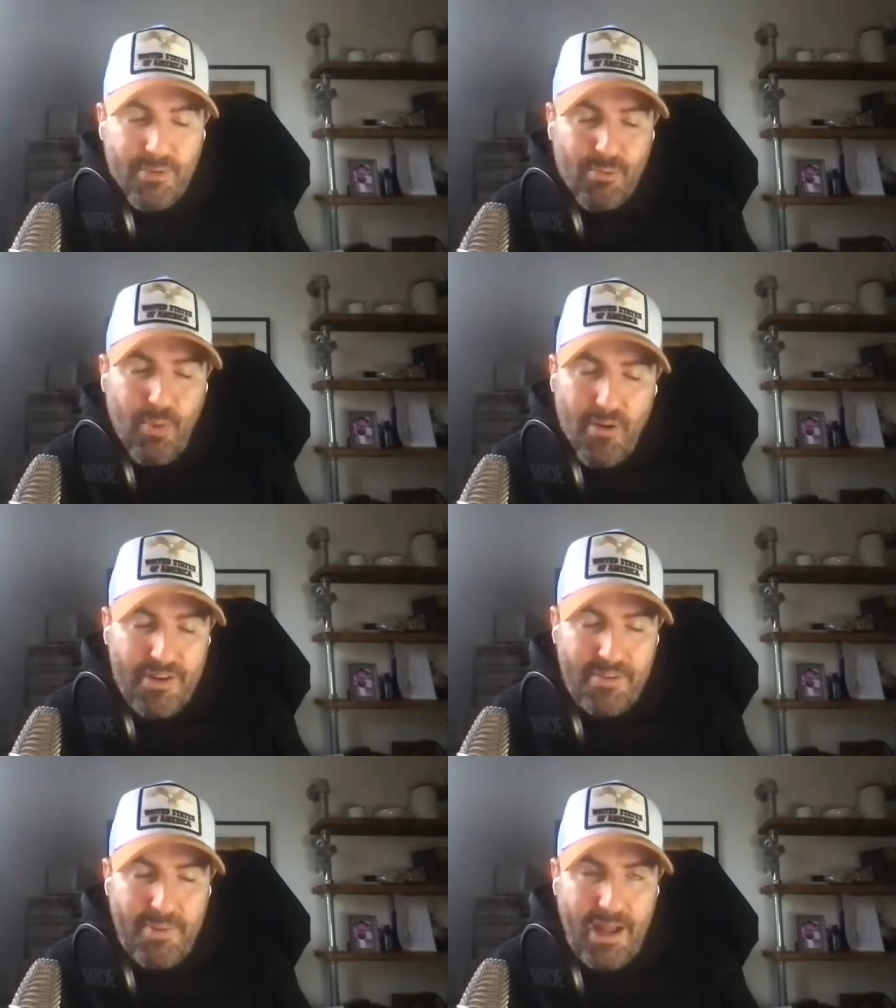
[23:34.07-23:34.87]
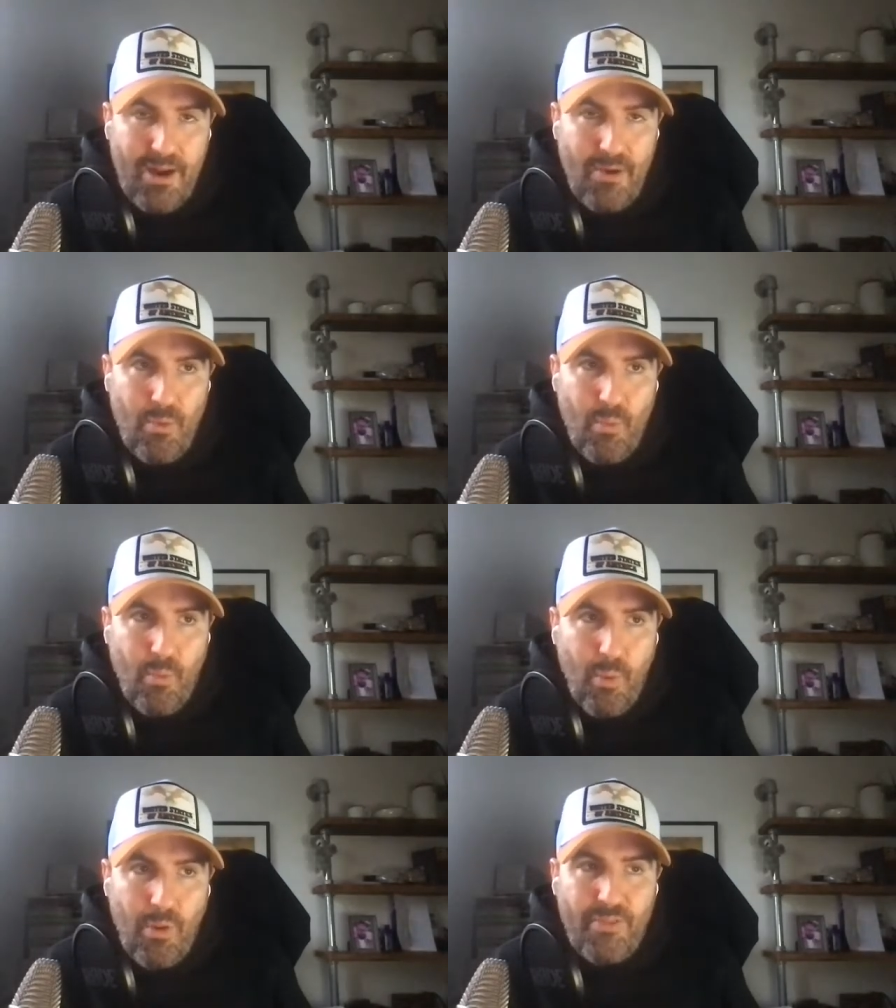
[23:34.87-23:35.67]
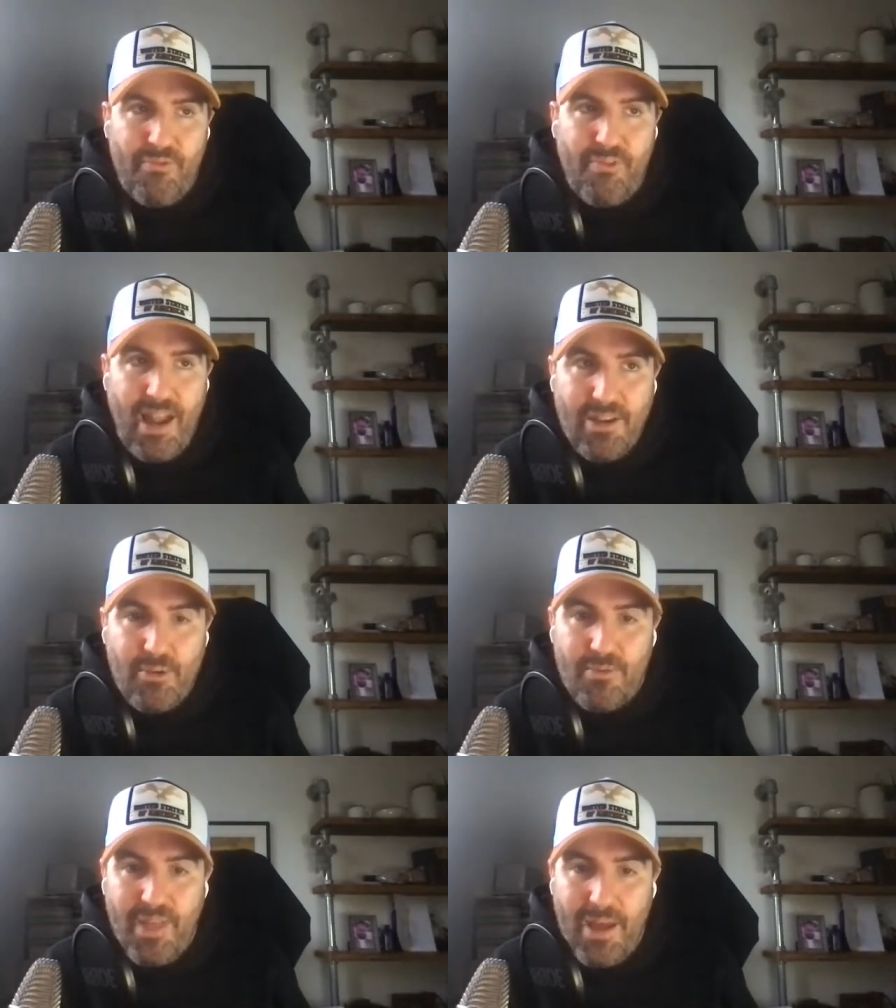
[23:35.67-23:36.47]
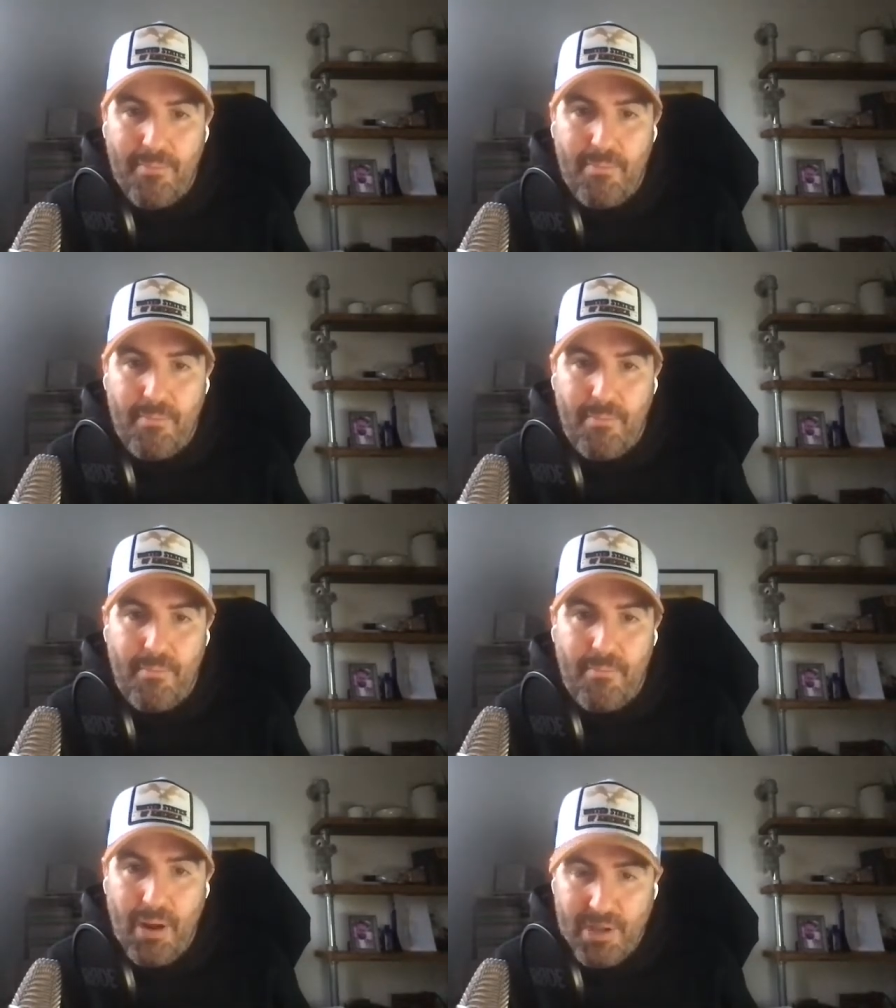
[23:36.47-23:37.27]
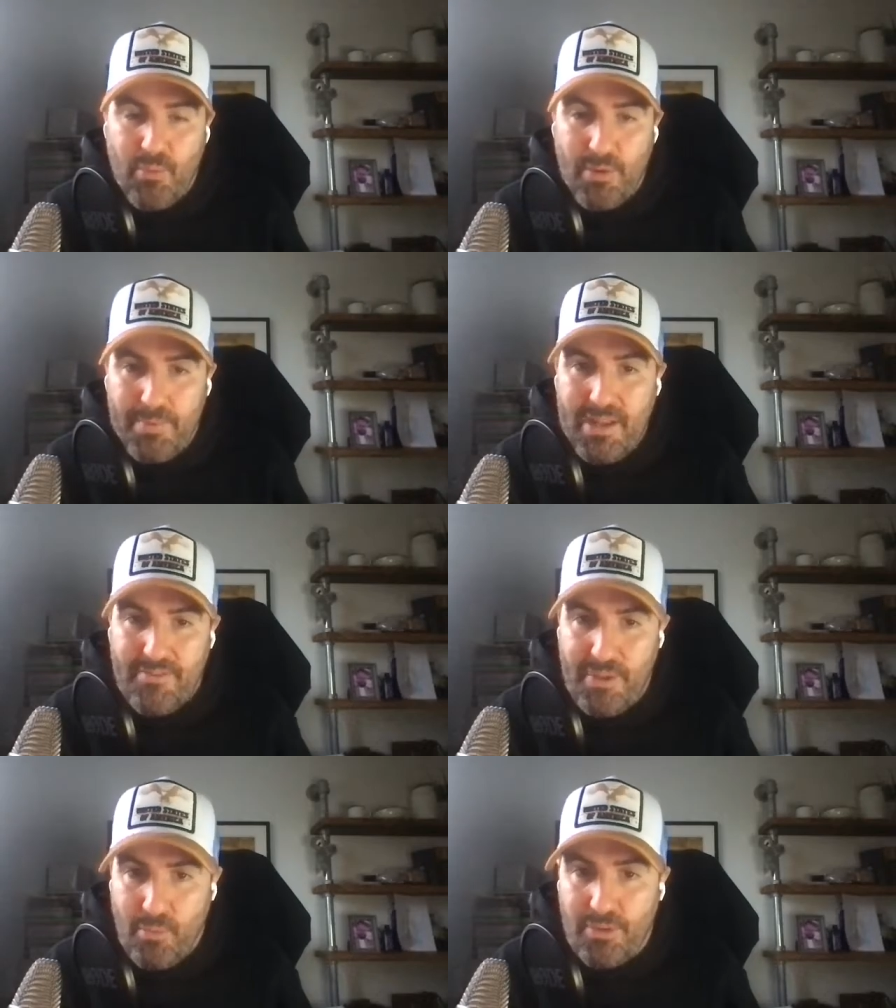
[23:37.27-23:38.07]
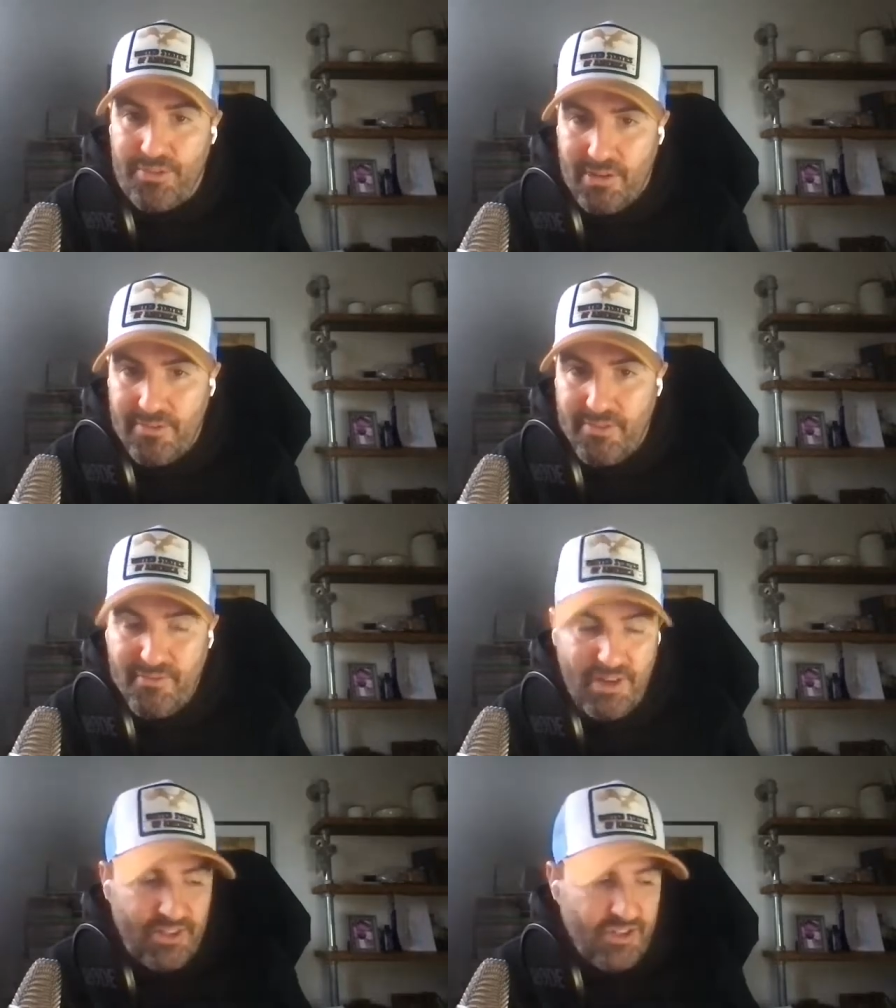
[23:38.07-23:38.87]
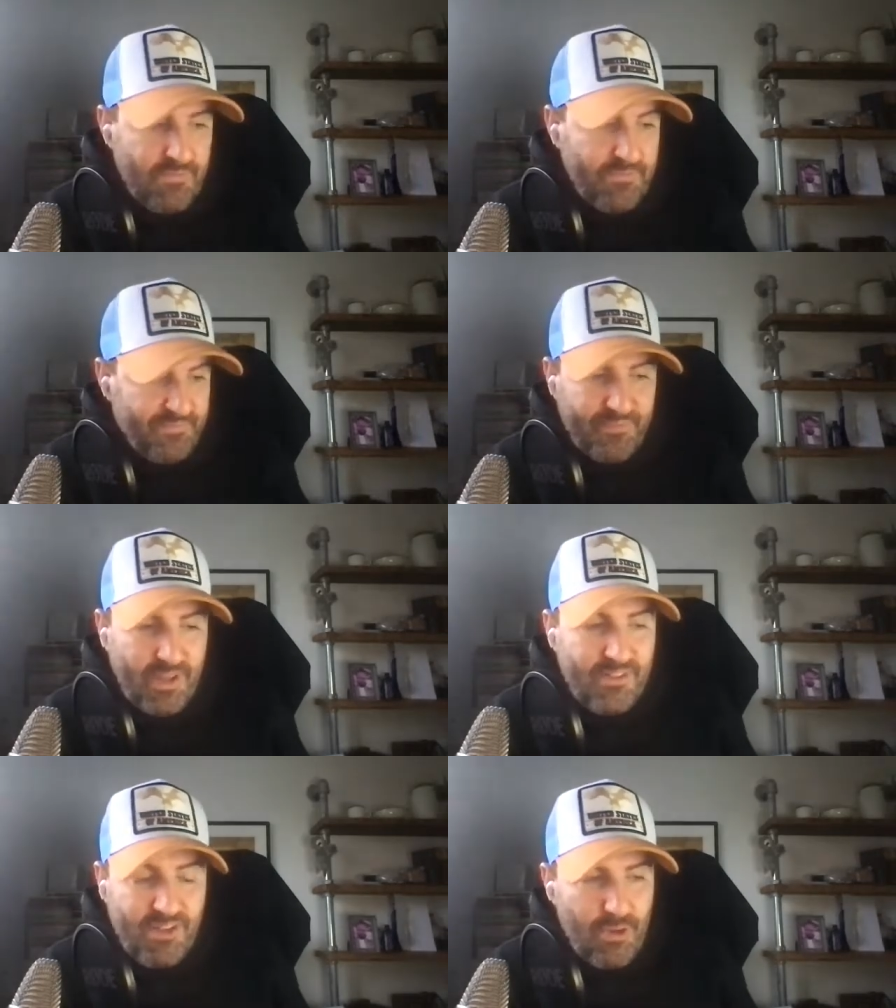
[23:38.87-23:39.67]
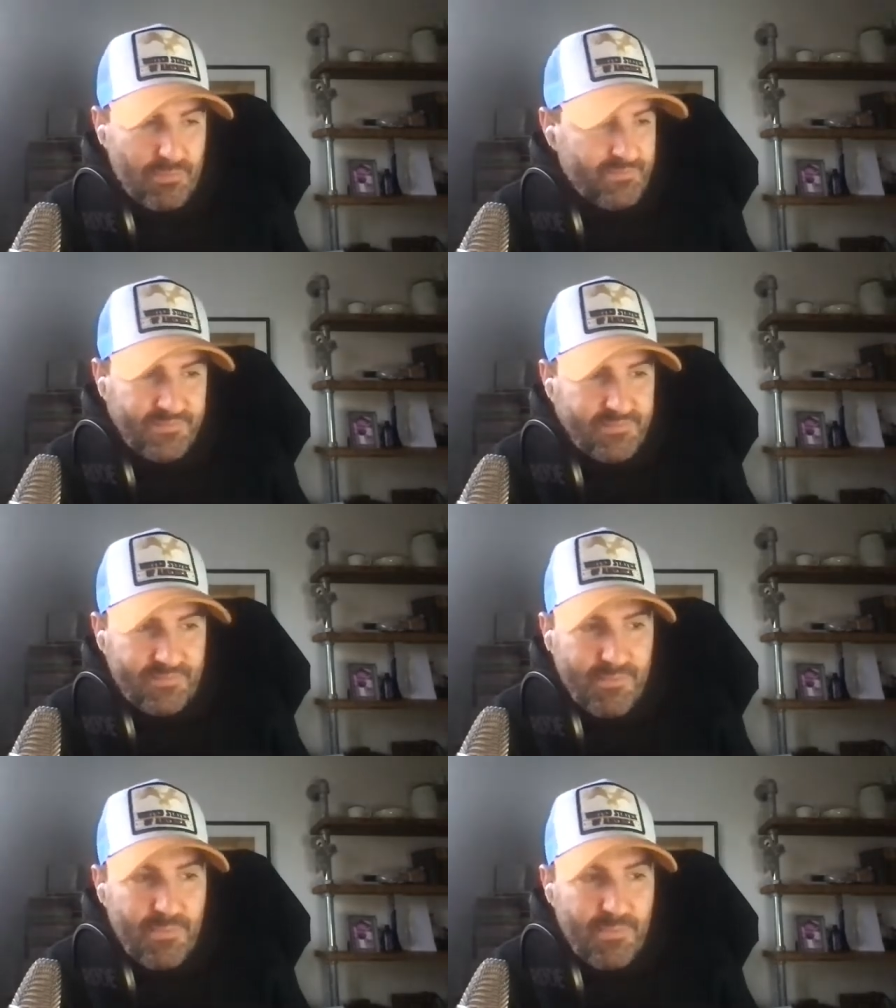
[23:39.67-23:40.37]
He was worried about what the value of that money would be if there was a lot of inflation. So